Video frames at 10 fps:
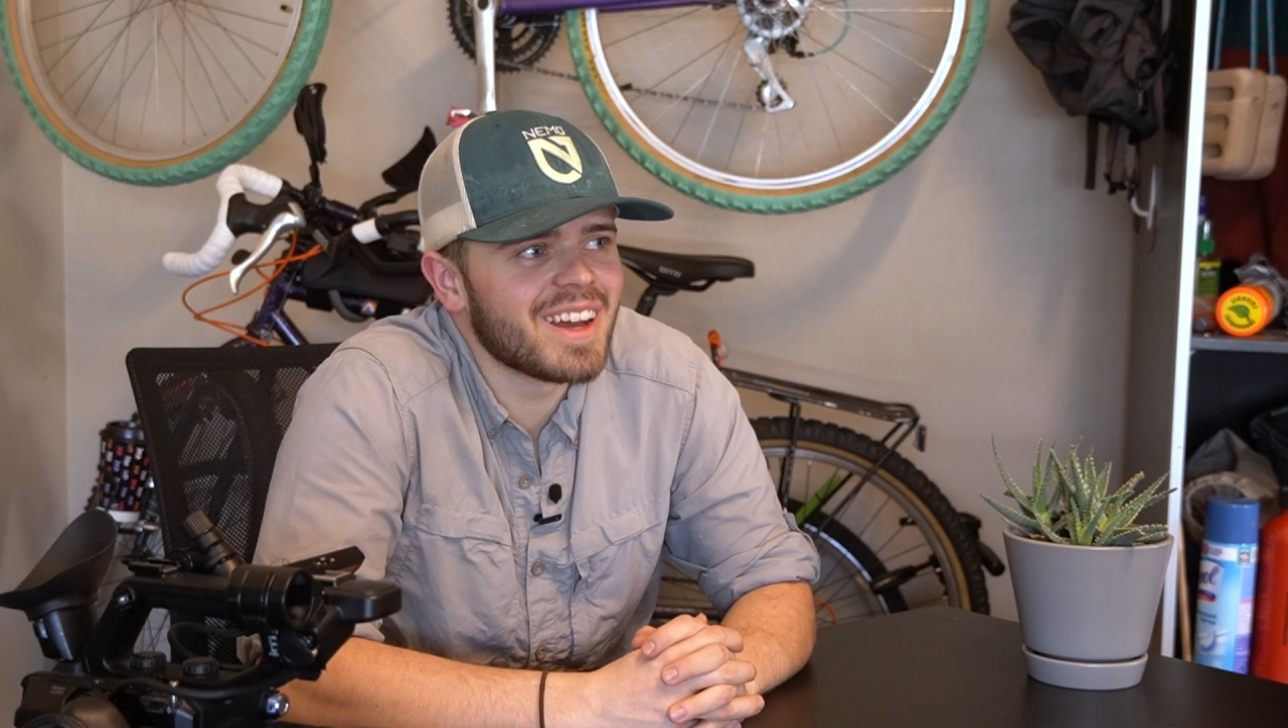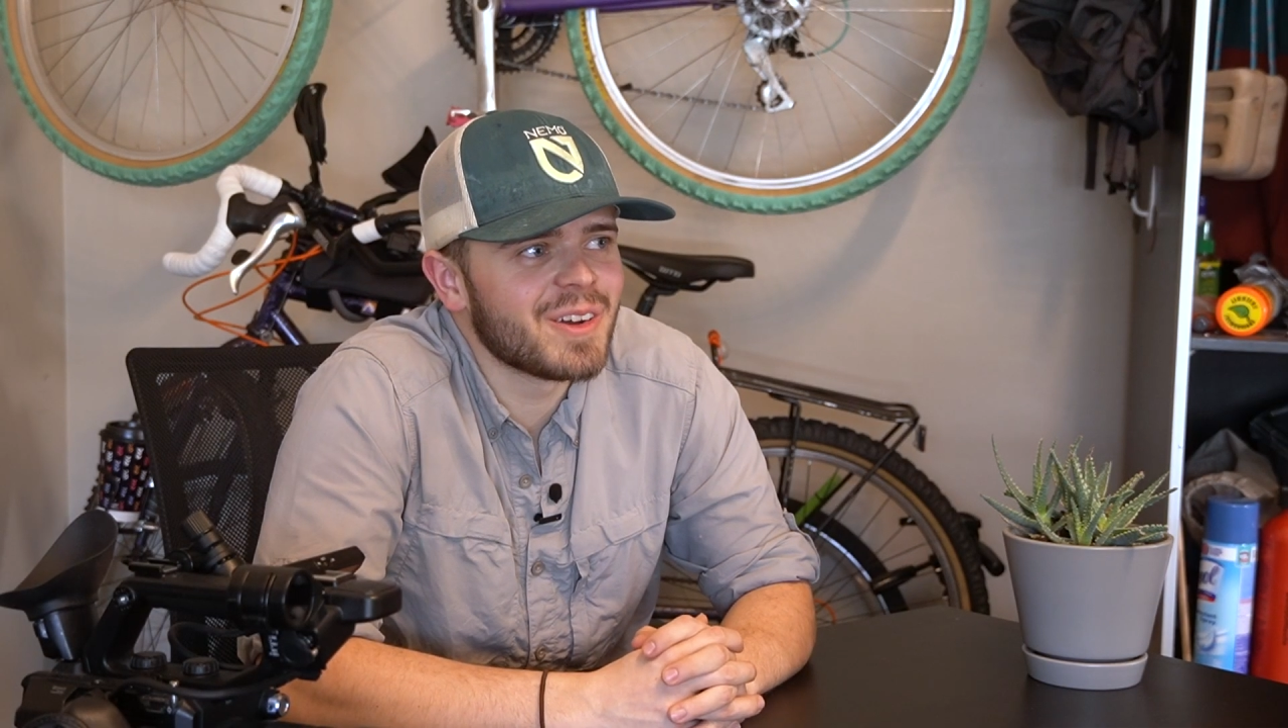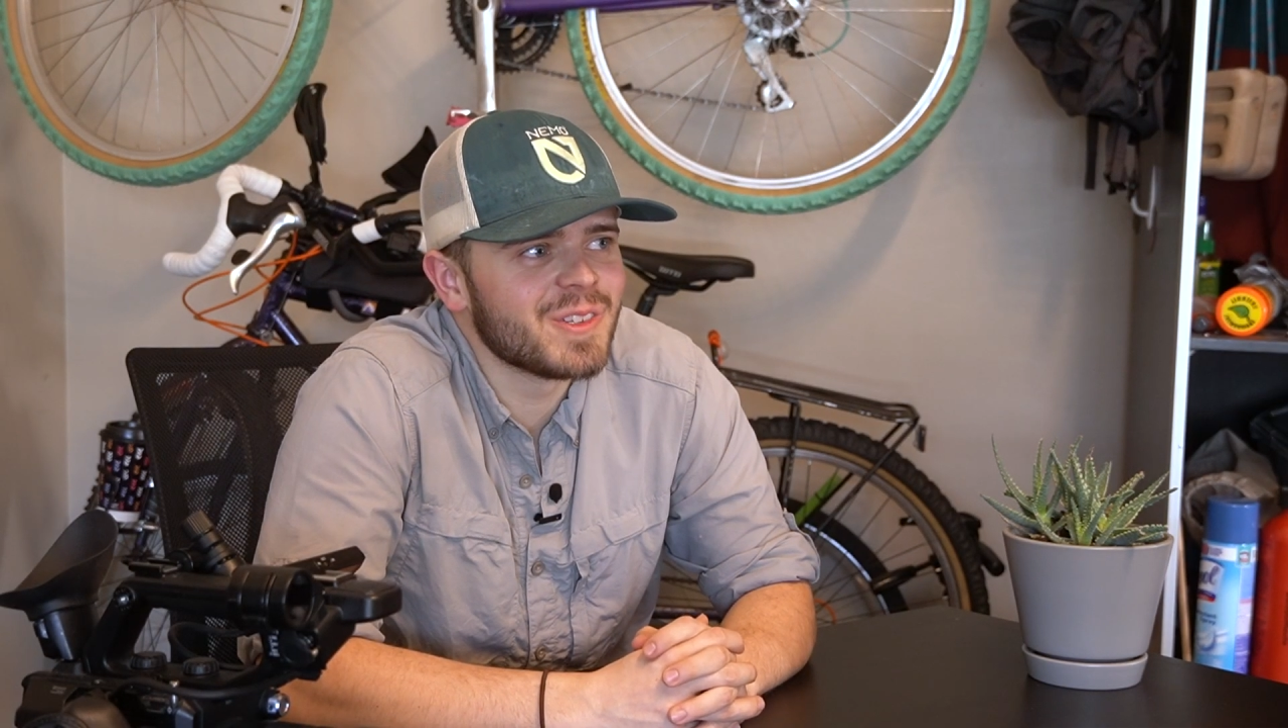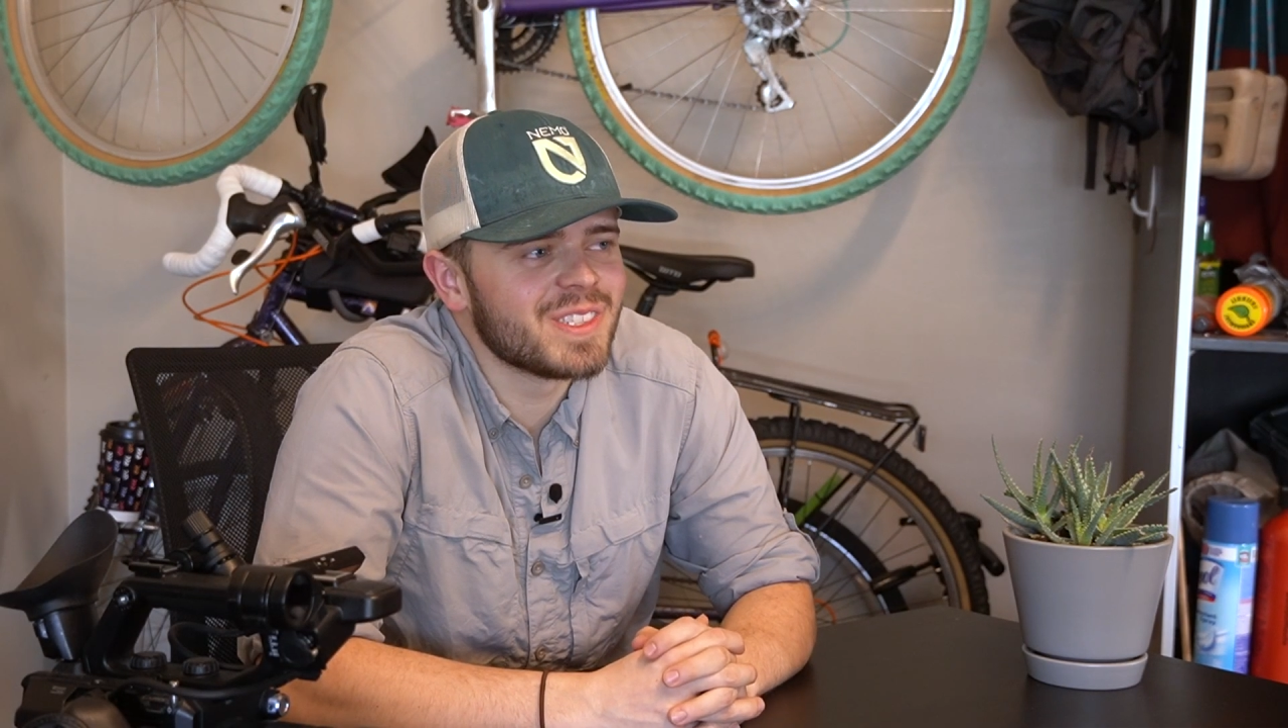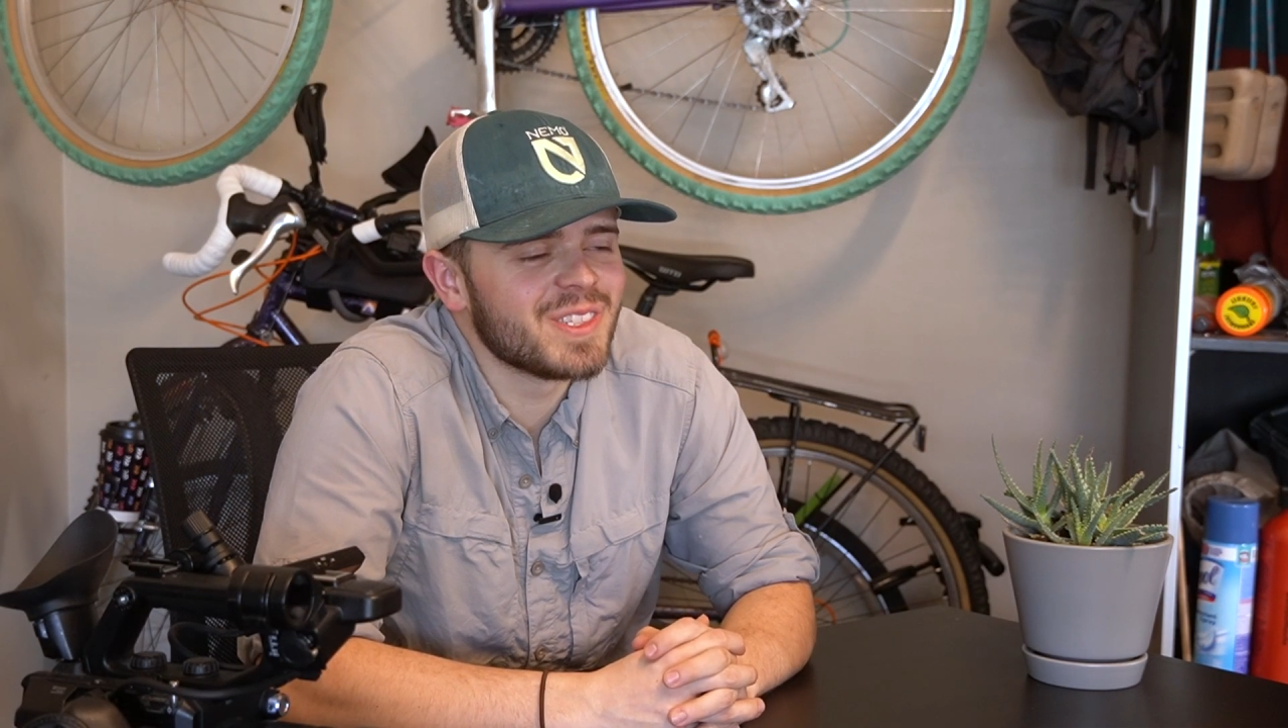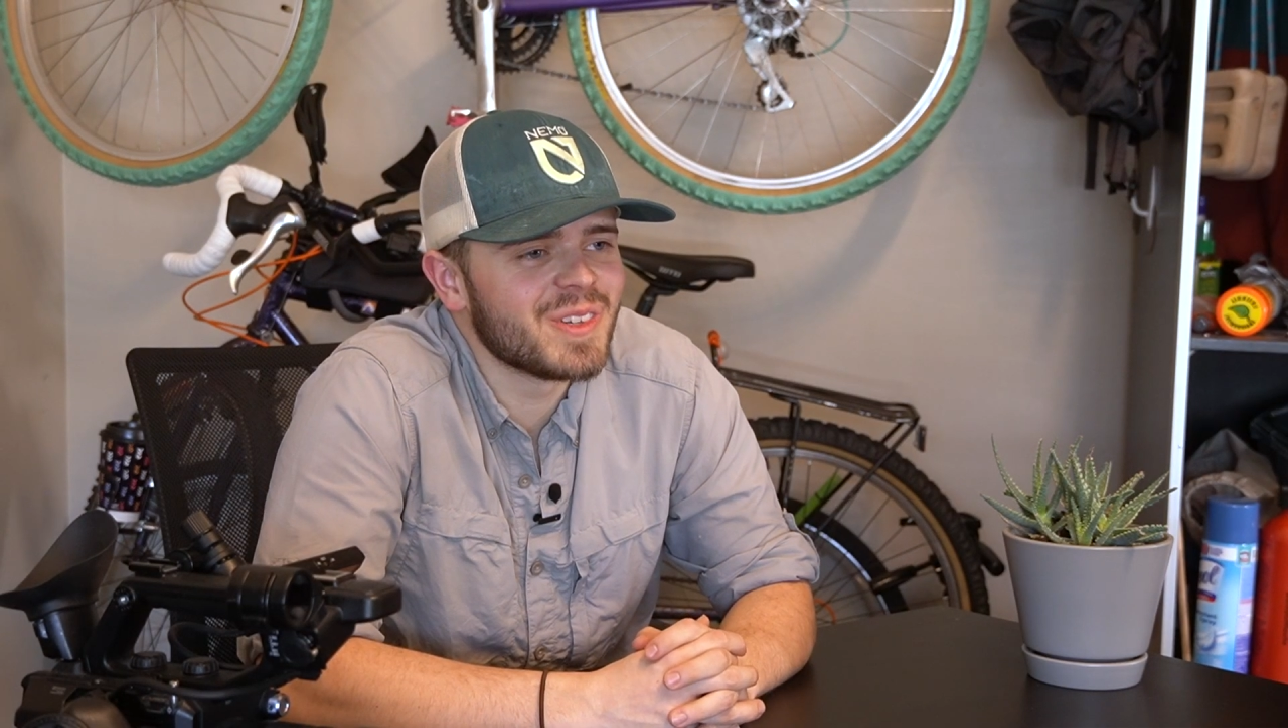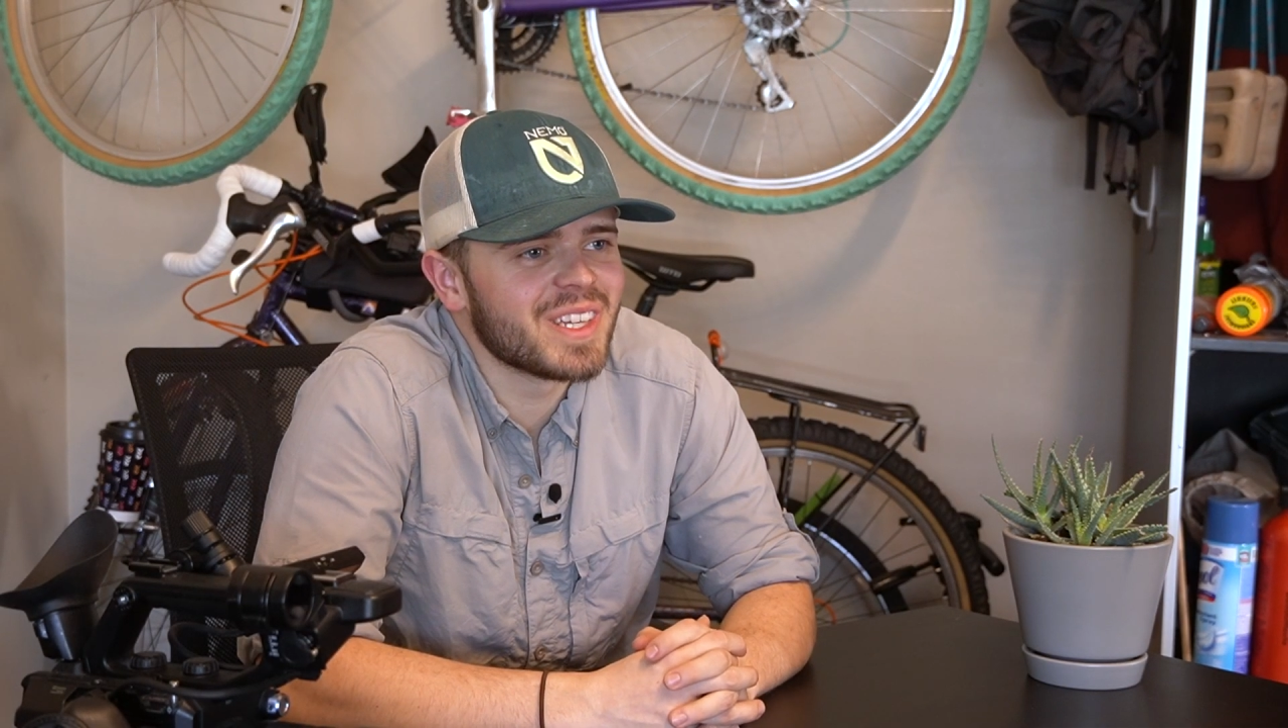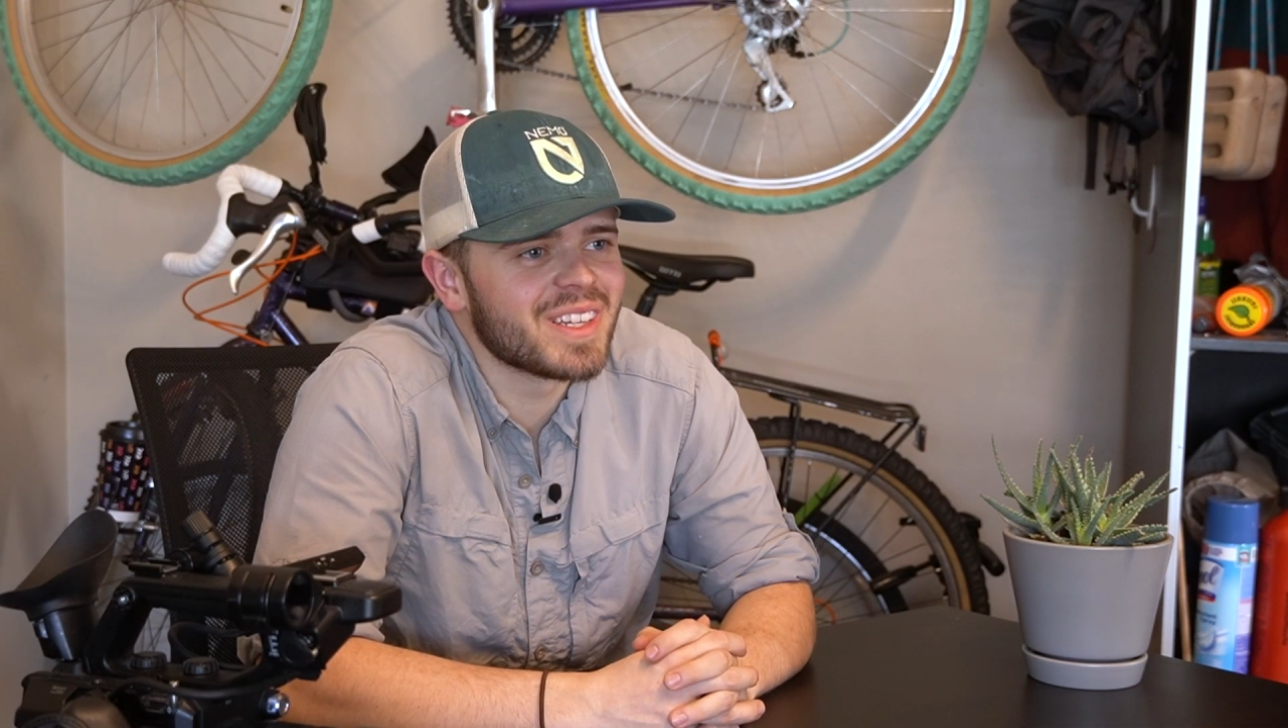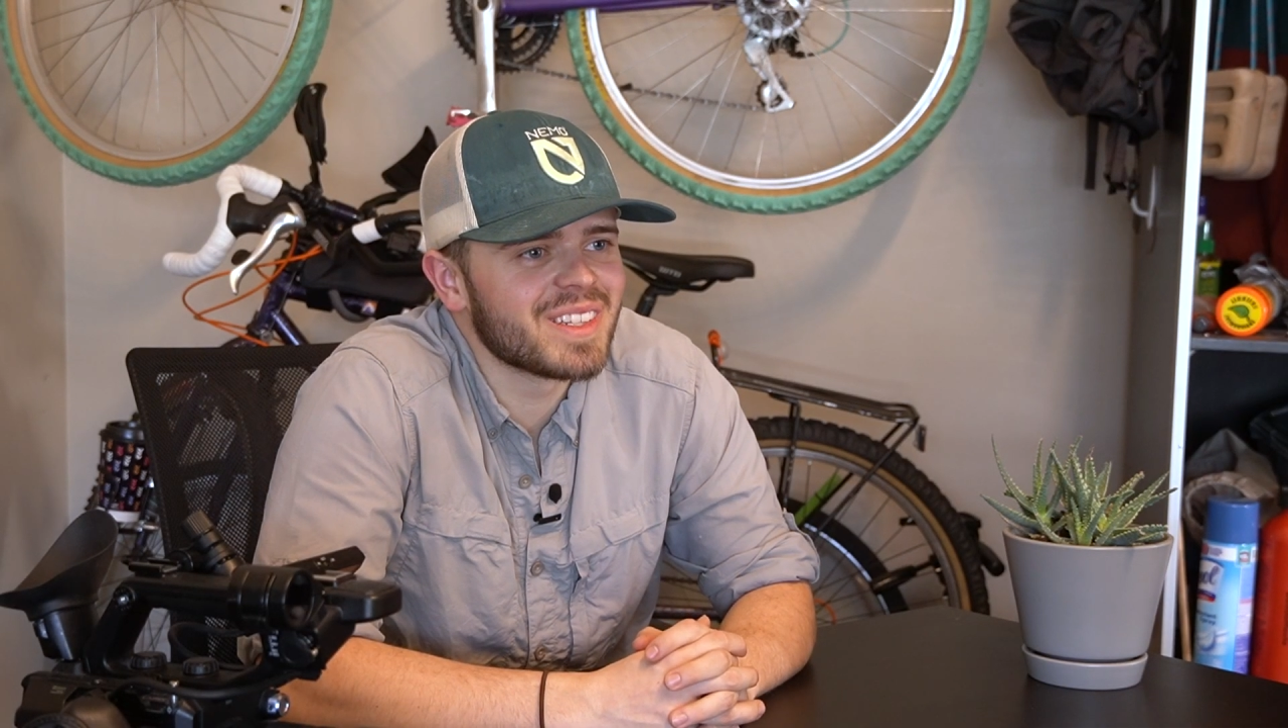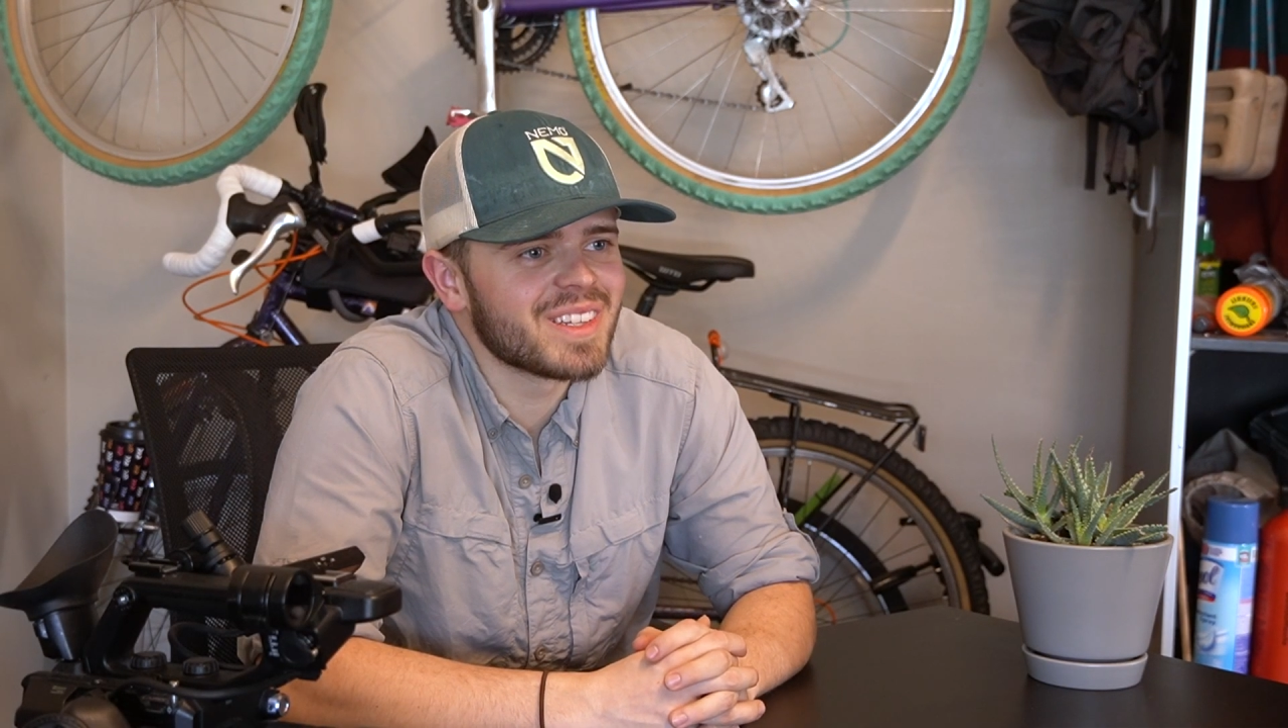I was doing
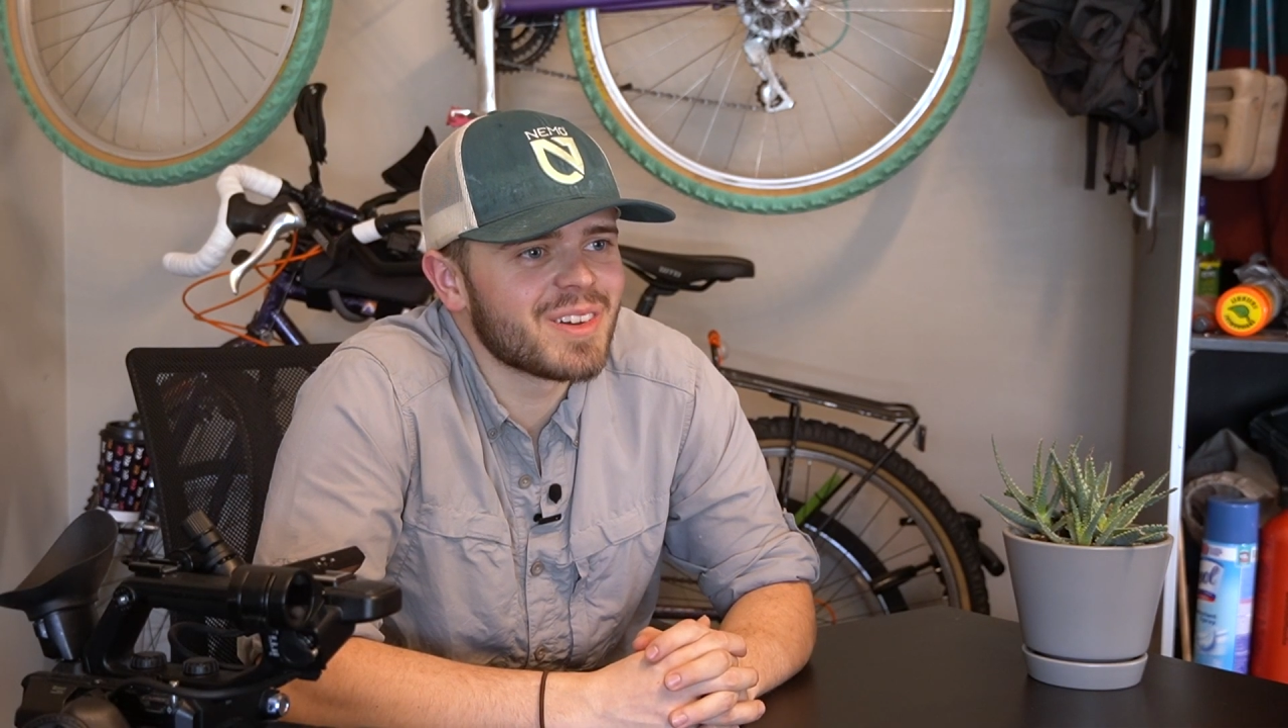a,